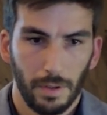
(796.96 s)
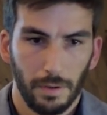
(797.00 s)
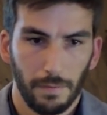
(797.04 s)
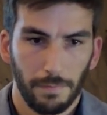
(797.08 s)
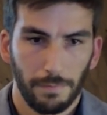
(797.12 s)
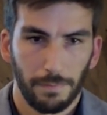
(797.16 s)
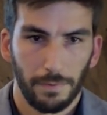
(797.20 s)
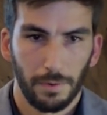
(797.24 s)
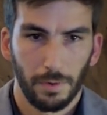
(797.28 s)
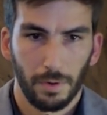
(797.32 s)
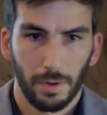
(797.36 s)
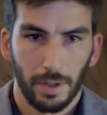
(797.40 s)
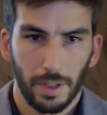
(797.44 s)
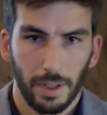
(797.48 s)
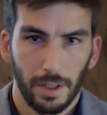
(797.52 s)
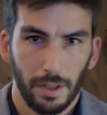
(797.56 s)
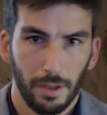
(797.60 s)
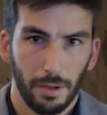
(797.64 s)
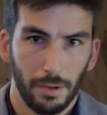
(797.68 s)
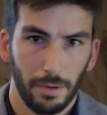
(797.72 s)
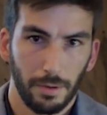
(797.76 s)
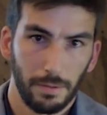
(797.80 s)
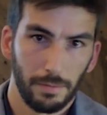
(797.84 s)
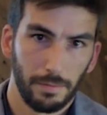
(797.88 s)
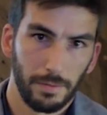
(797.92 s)
For
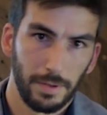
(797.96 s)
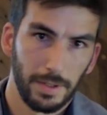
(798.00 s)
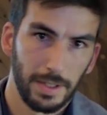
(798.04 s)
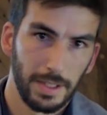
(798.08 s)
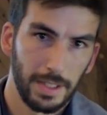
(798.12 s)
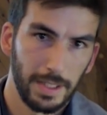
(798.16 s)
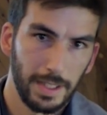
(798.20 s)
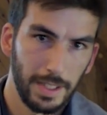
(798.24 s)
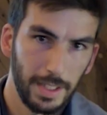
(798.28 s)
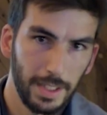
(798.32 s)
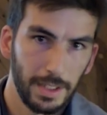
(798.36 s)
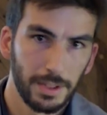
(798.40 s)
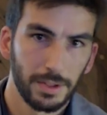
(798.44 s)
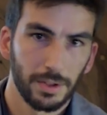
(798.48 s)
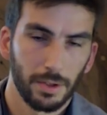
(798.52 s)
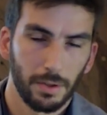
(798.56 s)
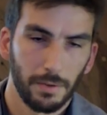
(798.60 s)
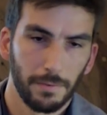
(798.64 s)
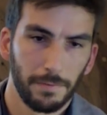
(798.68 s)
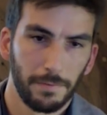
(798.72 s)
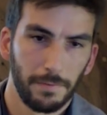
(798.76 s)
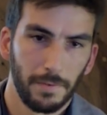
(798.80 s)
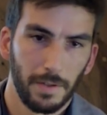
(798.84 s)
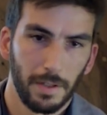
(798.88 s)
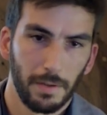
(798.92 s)
the case
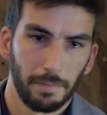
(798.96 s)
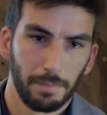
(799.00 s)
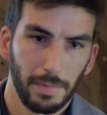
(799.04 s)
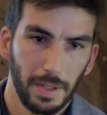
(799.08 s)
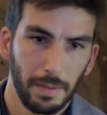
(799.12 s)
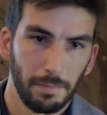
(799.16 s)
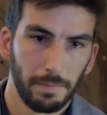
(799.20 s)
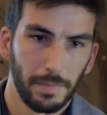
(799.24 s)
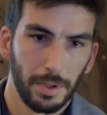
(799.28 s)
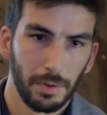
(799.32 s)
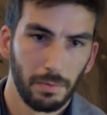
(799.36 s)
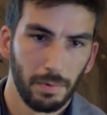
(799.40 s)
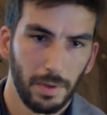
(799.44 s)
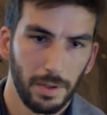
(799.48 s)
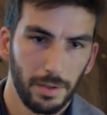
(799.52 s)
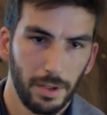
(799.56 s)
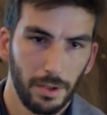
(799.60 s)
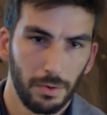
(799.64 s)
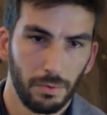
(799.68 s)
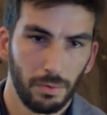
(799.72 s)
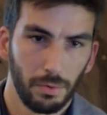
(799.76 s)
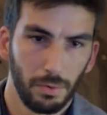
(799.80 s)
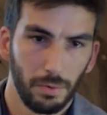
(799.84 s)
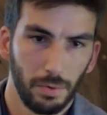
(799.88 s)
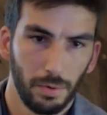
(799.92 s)
of
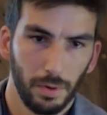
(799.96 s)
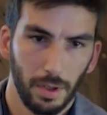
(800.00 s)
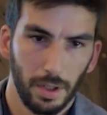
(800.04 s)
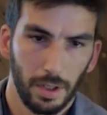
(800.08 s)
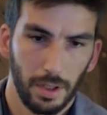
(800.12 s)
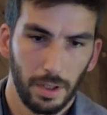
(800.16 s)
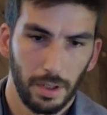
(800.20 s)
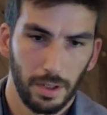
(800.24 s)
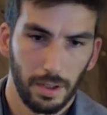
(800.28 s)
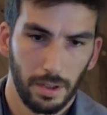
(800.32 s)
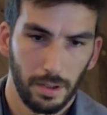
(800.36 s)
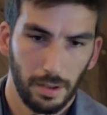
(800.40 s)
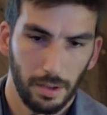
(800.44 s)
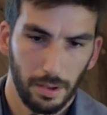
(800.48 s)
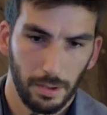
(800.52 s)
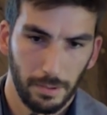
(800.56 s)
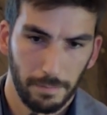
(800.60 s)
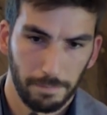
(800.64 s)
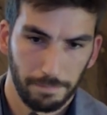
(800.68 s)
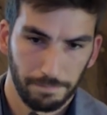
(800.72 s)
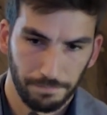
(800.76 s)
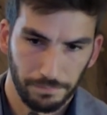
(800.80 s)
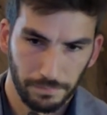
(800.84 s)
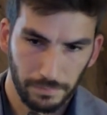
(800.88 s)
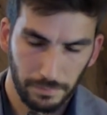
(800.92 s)
PMP22,
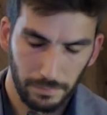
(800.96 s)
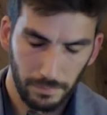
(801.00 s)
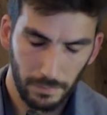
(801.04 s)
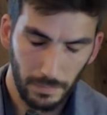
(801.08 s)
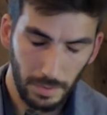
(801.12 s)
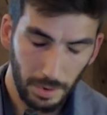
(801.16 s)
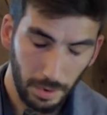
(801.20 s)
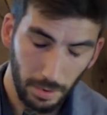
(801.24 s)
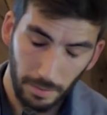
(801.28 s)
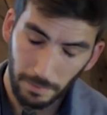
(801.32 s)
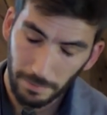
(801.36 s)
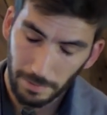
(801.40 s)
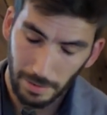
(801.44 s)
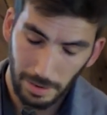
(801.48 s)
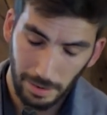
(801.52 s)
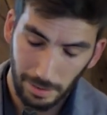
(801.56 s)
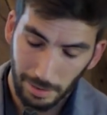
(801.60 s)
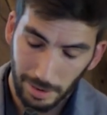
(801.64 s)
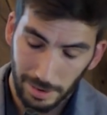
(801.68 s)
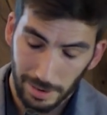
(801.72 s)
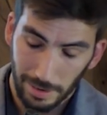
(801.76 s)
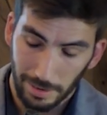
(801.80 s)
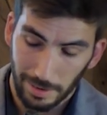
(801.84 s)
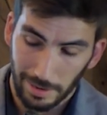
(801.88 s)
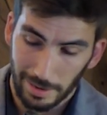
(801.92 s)

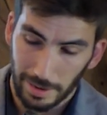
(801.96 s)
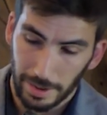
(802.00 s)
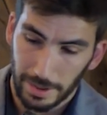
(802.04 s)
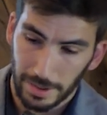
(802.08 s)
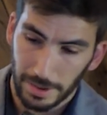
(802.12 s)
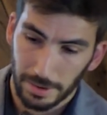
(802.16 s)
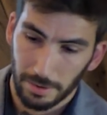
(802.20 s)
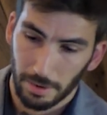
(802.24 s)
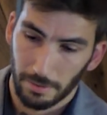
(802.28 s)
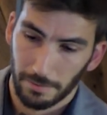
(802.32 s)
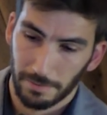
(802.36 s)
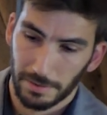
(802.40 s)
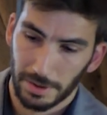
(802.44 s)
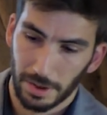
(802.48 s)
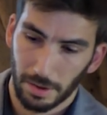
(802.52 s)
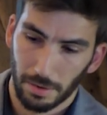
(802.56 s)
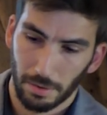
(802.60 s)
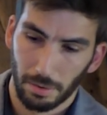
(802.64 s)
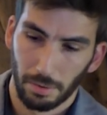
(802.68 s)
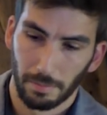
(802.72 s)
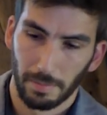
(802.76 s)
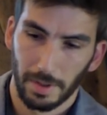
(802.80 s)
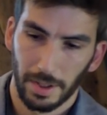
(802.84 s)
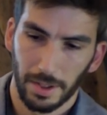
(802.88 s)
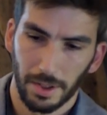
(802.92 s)
for the case of
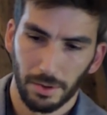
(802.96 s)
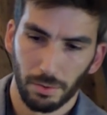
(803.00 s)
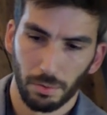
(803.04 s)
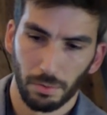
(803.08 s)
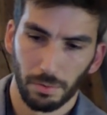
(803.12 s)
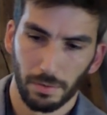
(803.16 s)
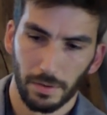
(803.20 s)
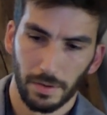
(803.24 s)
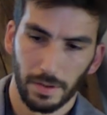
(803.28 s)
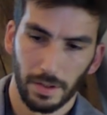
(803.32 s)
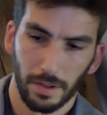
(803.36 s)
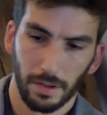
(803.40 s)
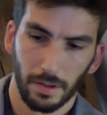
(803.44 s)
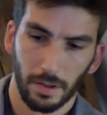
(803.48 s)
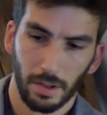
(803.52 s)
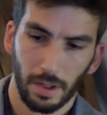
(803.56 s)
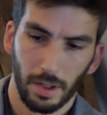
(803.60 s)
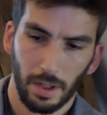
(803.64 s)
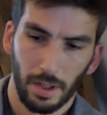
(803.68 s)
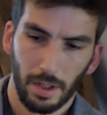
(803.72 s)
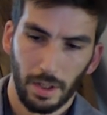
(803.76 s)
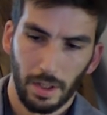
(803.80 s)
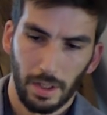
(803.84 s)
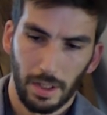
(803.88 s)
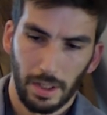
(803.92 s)
Charcot-Marie-Tooth,
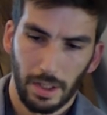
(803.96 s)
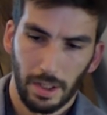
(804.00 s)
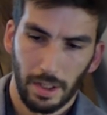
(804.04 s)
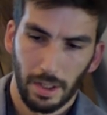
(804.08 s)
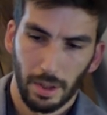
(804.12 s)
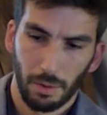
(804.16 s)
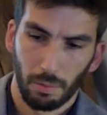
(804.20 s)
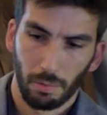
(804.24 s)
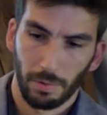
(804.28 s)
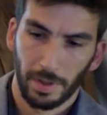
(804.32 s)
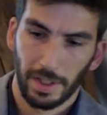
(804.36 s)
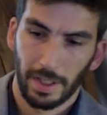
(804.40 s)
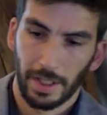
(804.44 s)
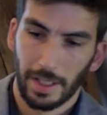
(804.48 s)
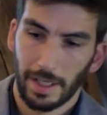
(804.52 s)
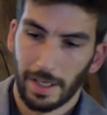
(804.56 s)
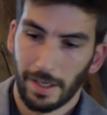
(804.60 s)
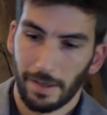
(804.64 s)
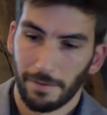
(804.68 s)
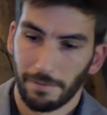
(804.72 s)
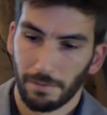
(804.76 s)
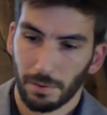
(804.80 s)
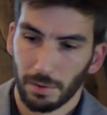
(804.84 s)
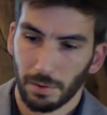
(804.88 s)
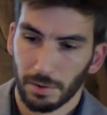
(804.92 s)
we
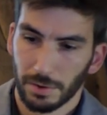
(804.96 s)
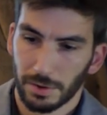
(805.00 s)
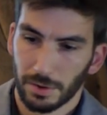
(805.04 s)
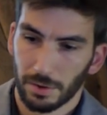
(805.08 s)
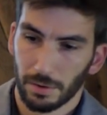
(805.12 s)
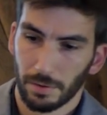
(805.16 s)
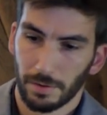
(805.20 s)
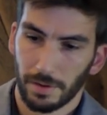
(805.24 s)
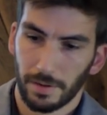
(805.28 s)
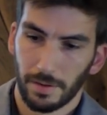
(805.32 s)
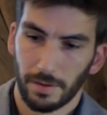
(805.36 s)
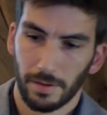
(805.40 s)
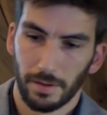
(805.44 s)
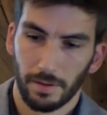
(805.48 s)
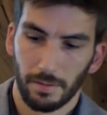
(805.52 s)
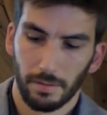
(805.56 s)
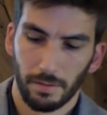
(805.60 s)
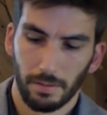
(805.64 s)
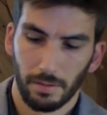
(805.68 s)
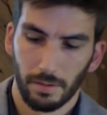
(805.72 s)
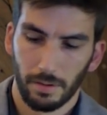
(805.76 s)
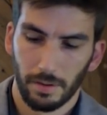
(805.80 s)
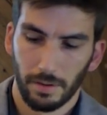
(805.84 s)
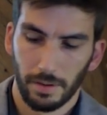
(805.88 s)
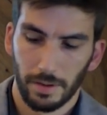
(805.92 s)
have also
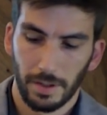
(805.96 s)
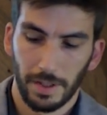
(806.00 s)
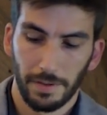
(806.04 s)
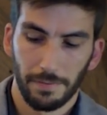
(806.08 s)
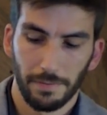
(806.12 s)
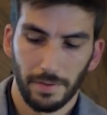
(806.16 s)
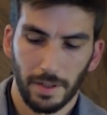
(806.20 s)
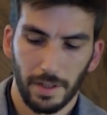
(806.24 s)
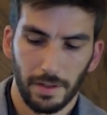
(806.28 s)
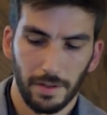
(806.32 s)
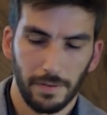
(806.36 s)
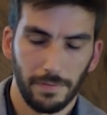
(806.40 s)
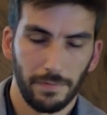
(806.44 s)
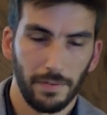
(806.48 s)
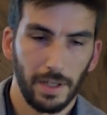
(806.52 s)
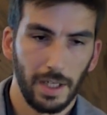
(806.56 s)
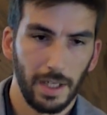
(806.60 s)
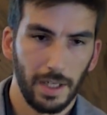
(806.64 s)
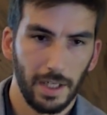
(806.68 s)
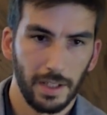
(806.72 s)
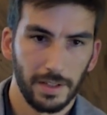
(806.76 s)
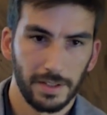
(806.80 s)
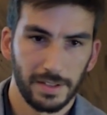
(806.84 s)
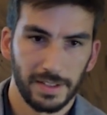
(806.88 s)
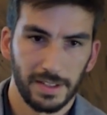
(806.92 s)
different
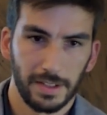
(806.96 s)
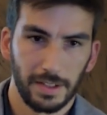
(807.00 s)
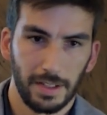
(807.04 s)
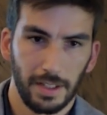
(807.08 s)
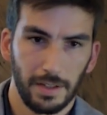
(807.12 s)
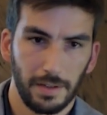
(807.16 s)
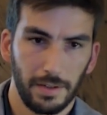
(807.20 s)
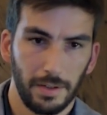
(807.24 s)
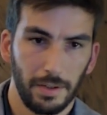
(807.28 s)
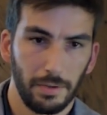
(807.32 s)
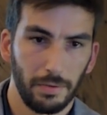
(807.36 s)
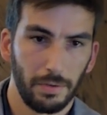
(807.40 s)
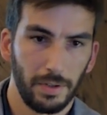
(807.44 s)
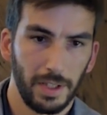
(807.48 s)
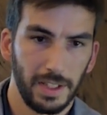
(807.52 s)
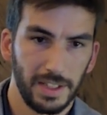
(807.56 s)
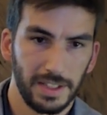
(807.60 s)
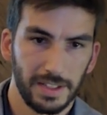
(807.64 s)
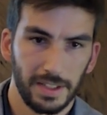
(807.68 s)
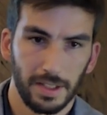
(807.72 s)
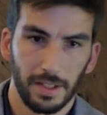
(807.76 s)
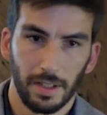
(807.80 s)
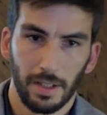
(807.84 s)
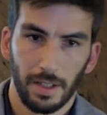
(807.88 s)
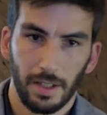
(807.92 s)
variants that
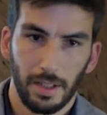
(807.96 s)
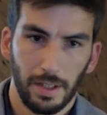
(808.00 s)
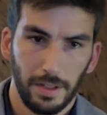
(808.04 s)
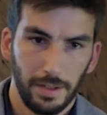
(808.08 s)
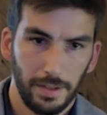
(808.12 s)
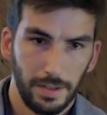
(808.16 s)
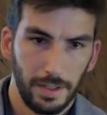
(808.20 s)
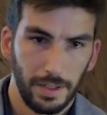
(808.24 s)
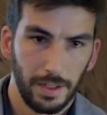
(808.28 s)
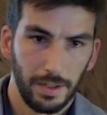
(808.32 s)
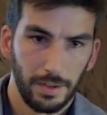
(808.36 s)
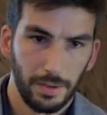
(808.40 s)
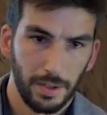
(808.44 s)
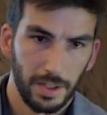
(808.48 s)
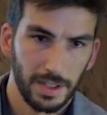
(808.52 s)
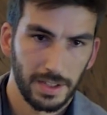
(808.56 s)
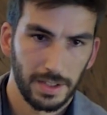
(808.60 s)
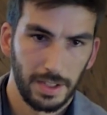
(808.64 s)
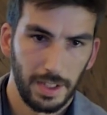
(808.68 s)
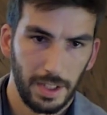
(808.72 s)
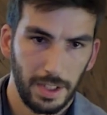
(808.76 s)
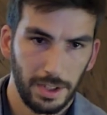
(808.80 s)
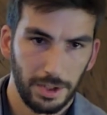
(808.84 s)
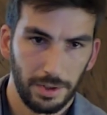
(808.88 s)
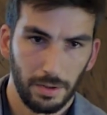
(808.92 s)
decrease the
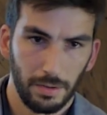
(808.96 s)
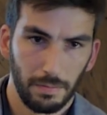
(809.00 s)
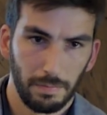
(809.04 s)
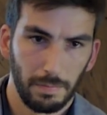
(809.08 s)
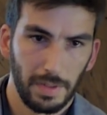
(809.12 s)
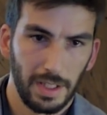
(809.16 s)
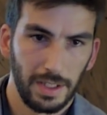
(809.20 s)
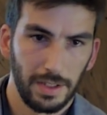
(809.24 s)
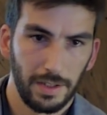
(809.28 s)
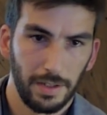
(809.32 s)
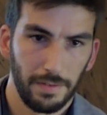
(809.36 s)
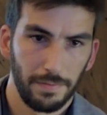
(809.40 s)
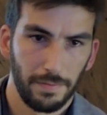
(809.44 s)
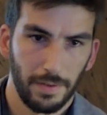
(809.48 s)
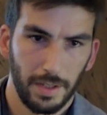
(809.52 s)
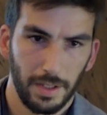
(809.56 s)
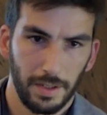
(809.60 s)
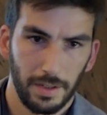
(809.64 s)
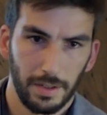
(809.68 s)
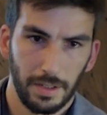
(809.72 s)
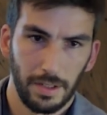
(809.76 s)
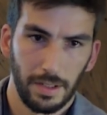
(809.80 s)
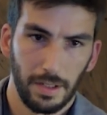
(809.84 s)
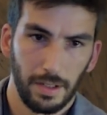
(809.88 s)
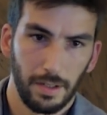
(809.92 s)
translation by
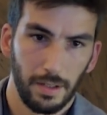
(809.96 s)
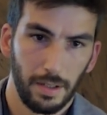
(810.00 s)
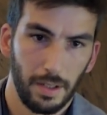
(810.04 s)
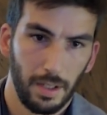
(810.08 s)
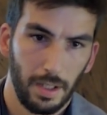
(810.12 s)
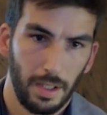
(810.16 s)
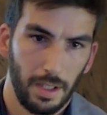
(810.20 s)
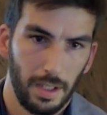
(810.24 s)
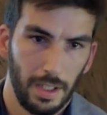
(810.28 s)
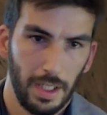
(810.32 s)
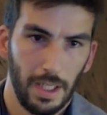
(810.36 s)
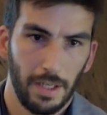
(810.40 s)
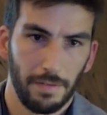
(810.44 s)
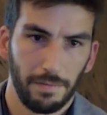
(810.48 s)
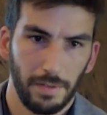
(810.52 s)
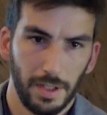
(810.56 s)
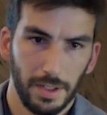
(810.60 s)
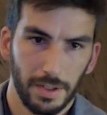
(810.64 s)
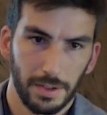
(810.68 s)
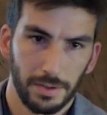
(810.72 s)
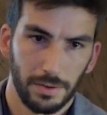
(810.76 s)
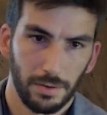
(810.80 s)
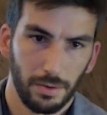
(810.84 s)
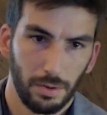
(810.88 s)
different levels.